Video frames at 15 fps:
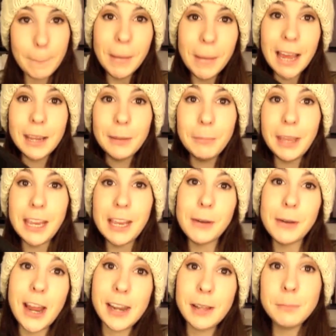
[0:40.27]
my makeup
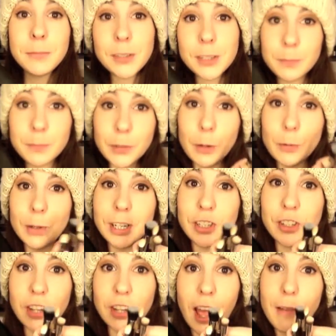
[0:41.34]
items,
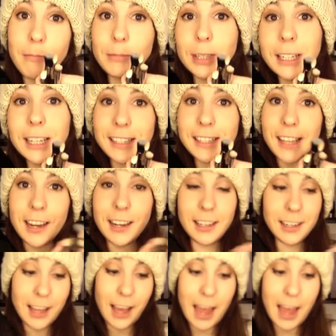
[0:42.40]
which I'm really excited.